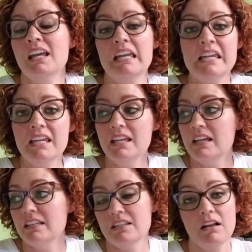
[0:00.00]
He
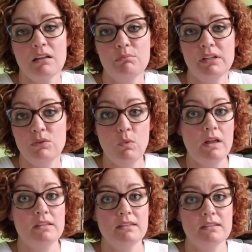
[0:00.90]
has not complained
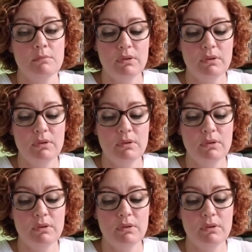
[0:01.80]
once